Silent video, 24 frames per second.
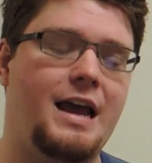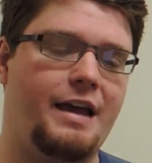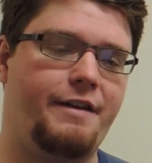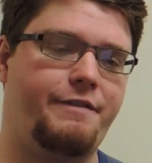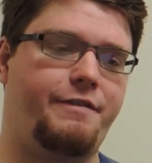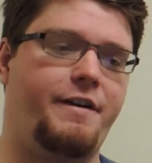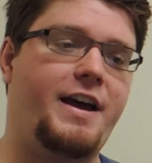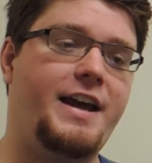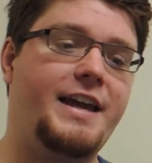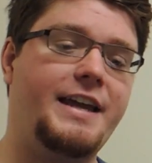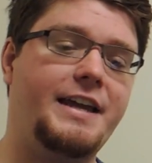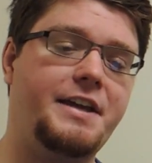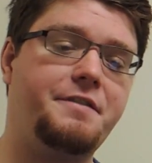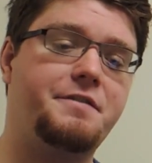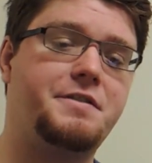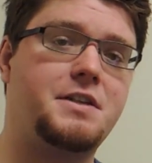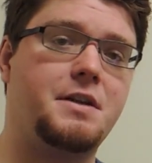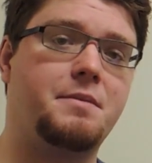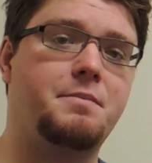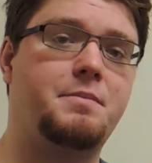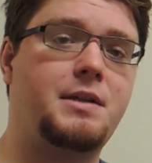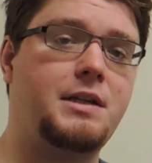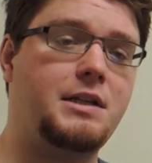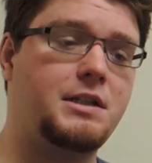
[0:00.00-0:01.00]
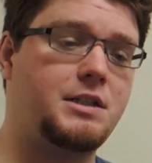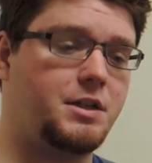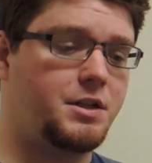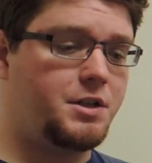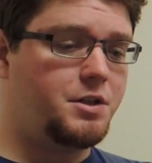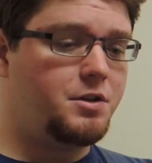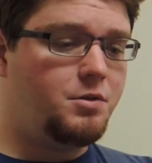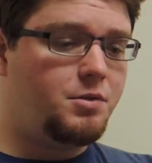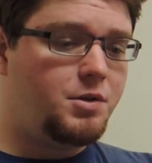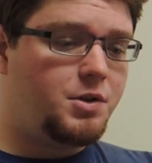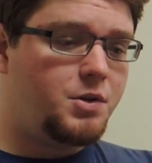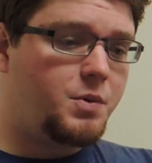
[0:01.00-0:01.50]
If I give something to
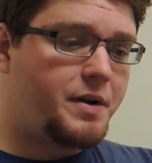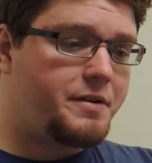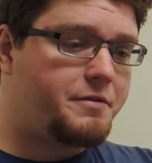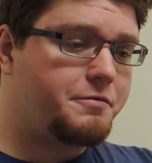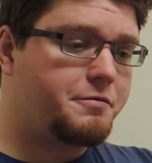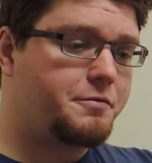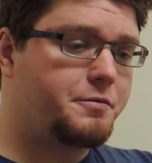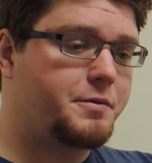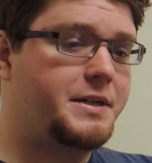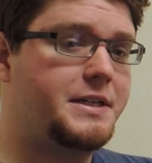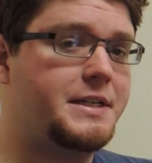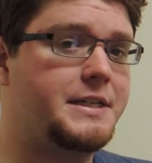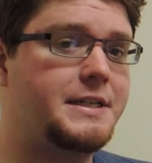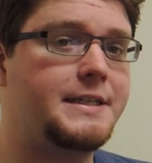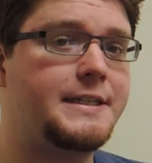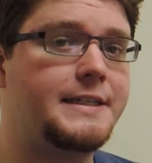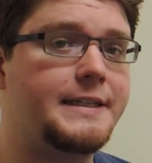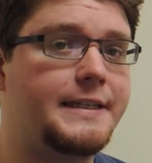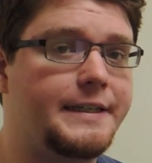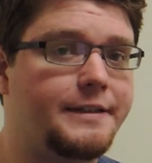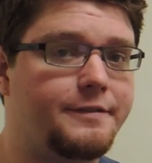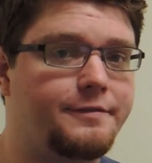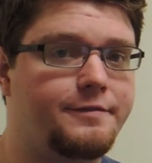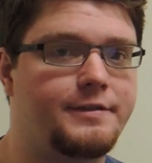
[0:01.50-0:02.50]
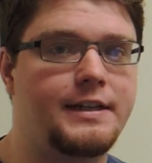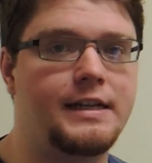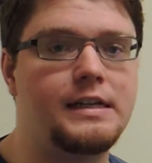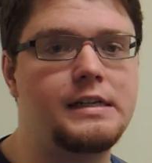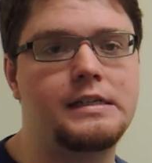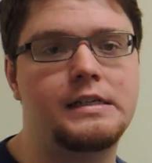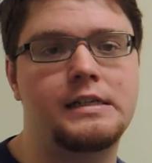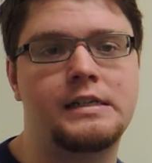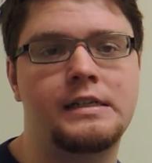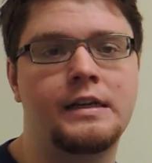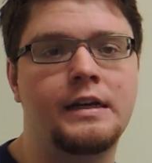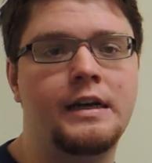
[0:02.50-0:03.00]
you, you have received
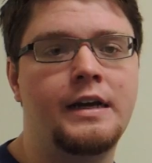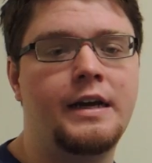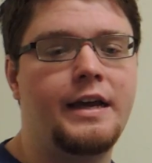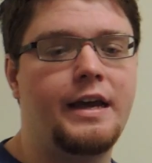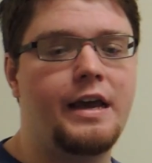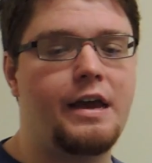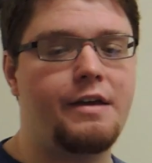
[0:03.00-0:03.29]
it.